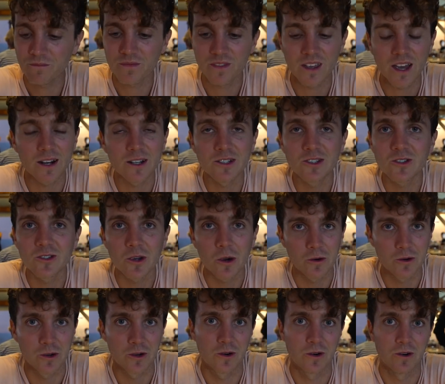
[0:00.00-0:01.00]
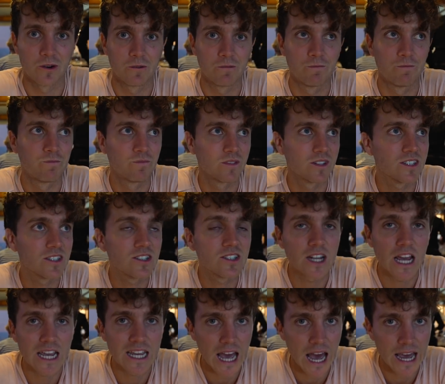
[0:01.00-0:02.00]
That is so good. This is
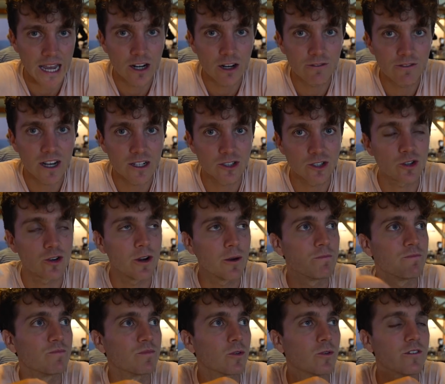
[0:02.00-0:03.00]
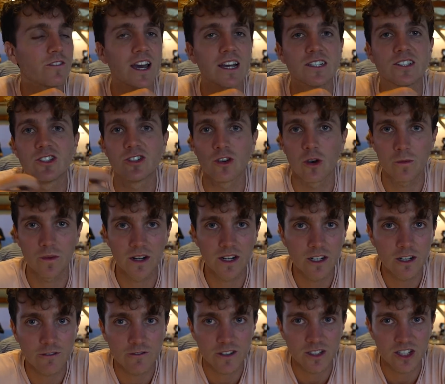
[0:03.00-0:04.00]
day 8 of our trip. We've had so many
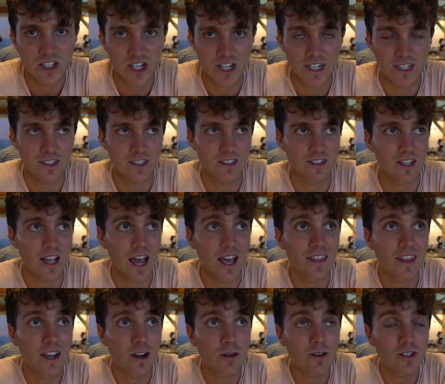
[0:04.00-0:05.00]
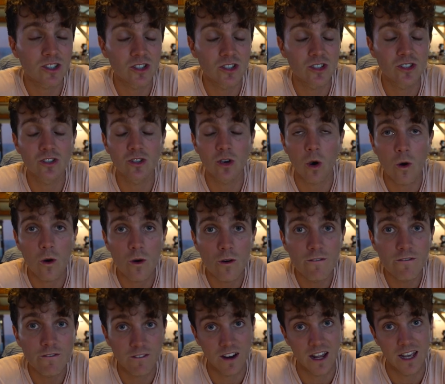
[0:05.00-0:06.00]
different cheeses, and they were so
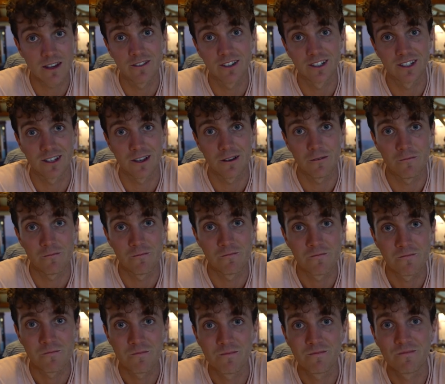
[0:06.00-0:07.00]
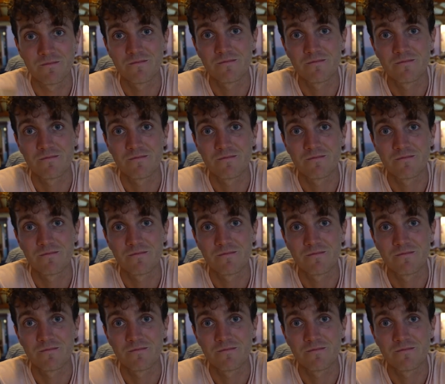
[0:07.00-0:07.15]
flavoursome.